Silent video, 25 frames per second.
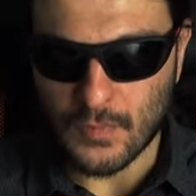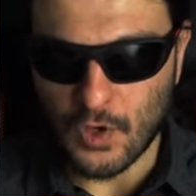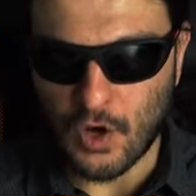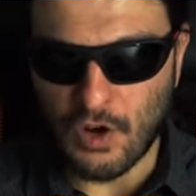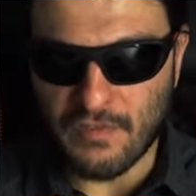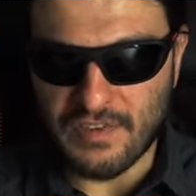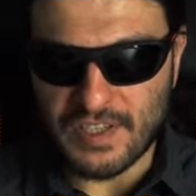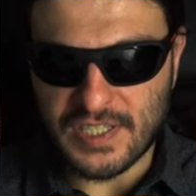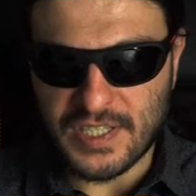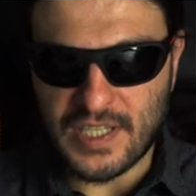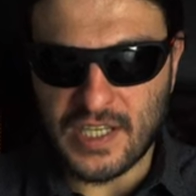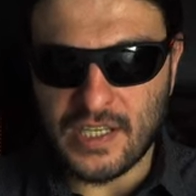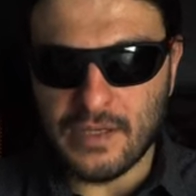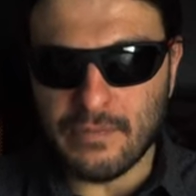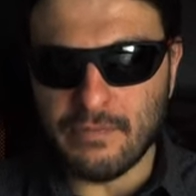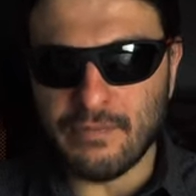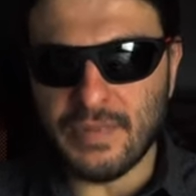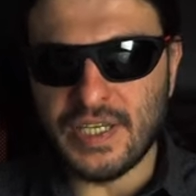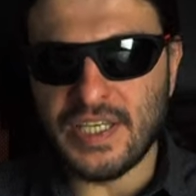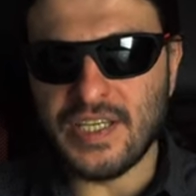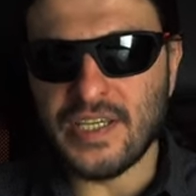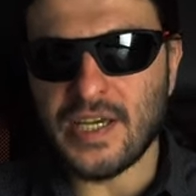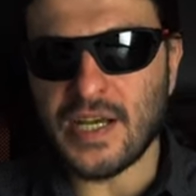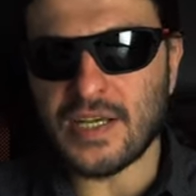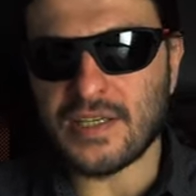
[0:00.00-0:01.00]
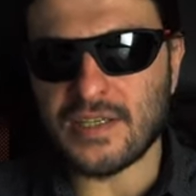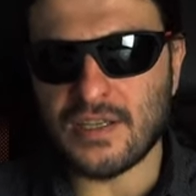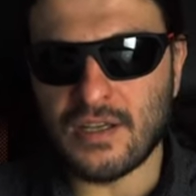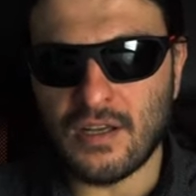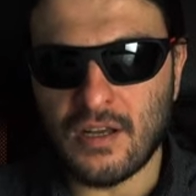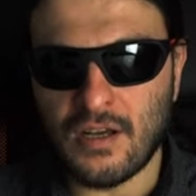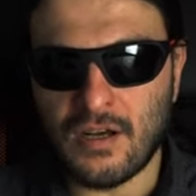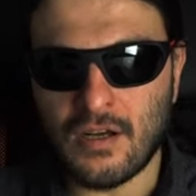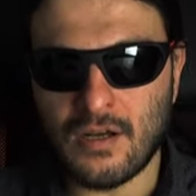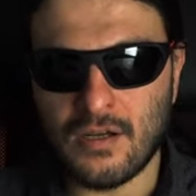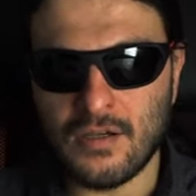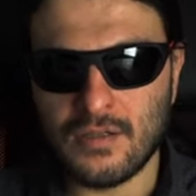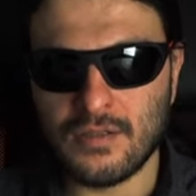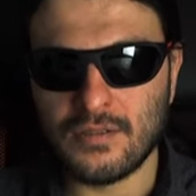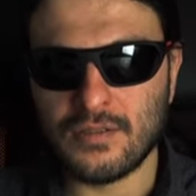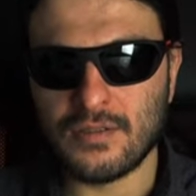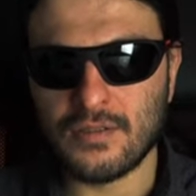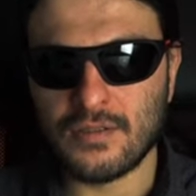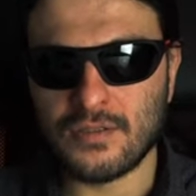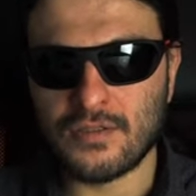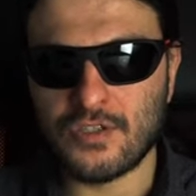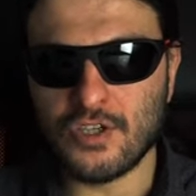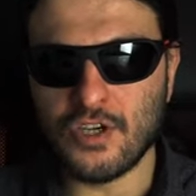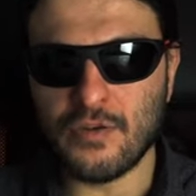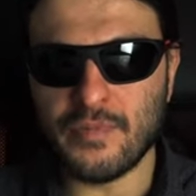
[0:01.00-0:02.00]
Obviously, mini XLR
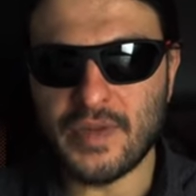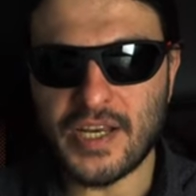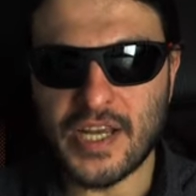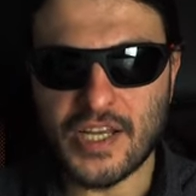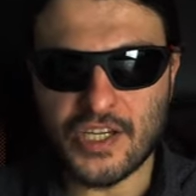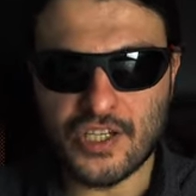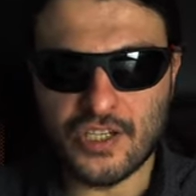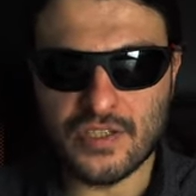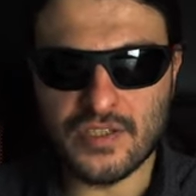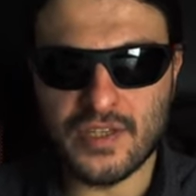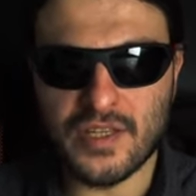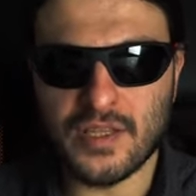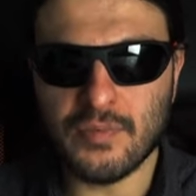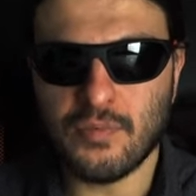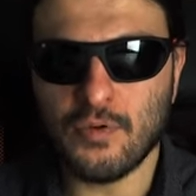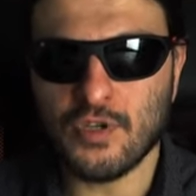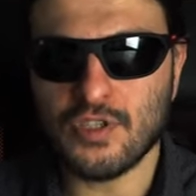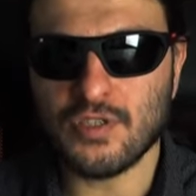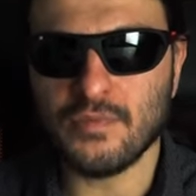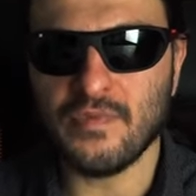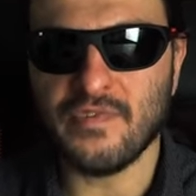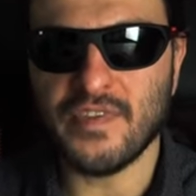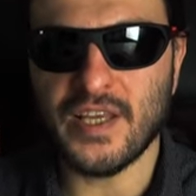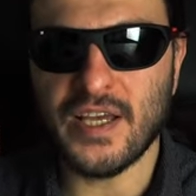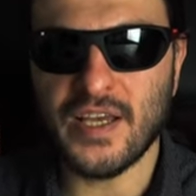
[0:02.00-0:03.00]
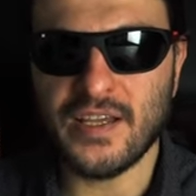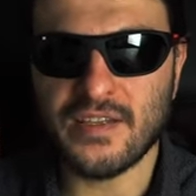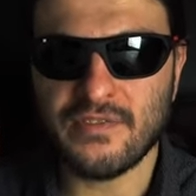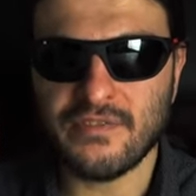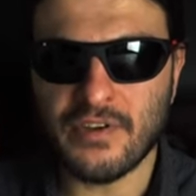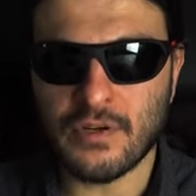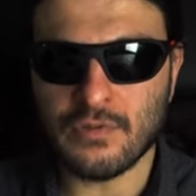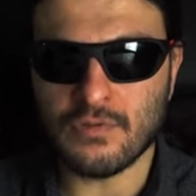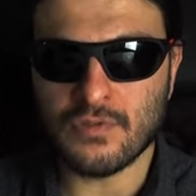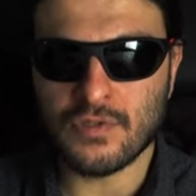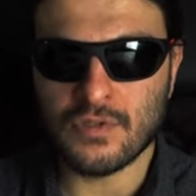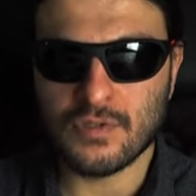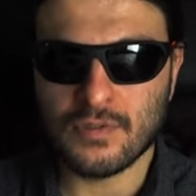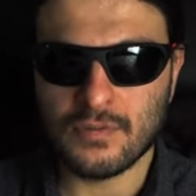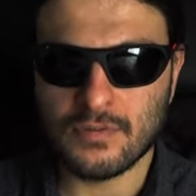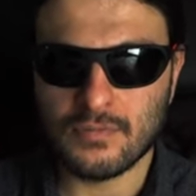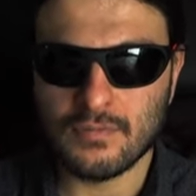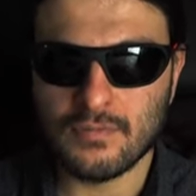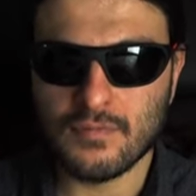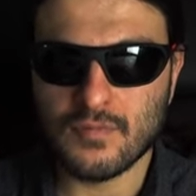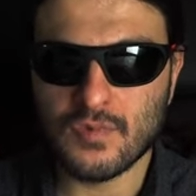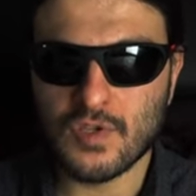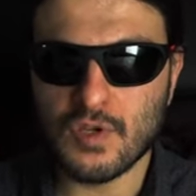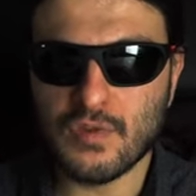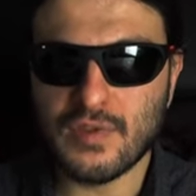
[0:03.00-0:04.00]
terminations at the bottom of the headphones.
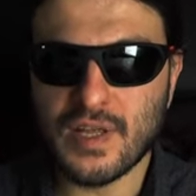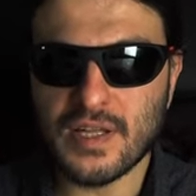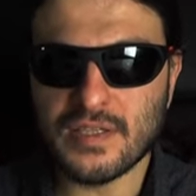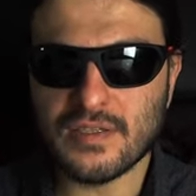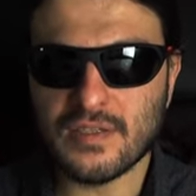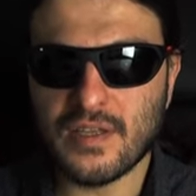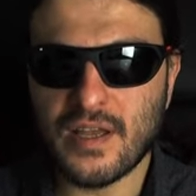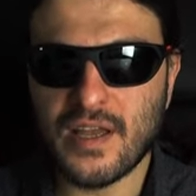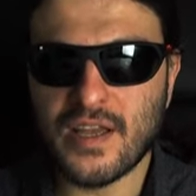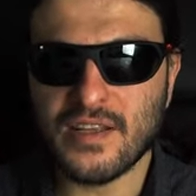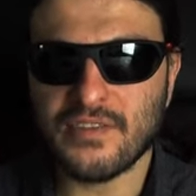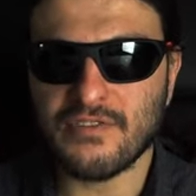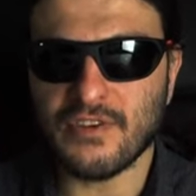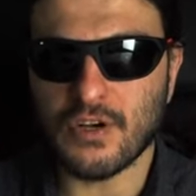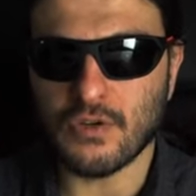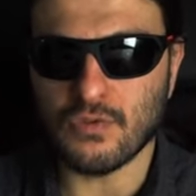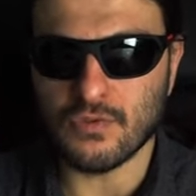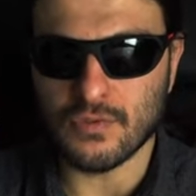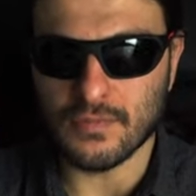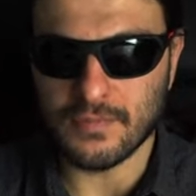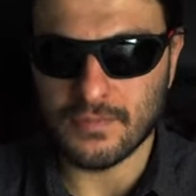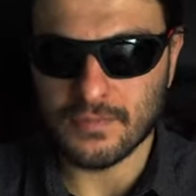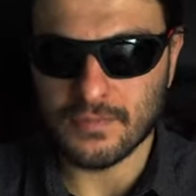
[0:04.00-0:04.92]
So that's the headphone.